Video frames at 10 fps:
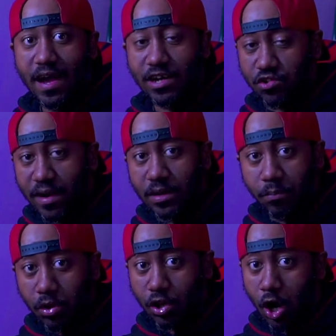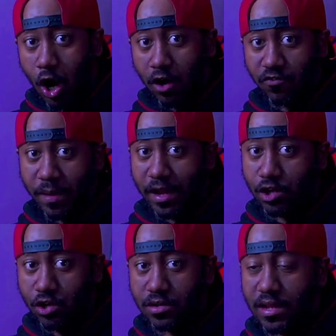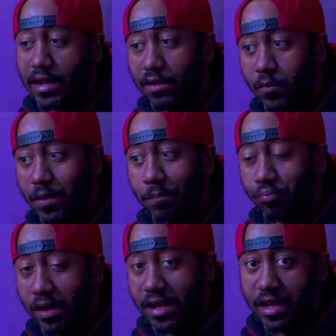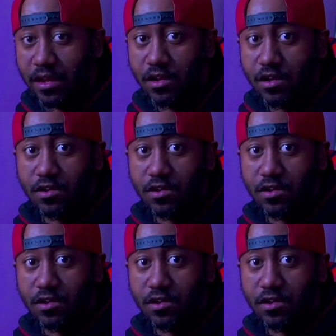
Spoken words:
I tried to pull it off, but I couldn't, and I didn't want to break it.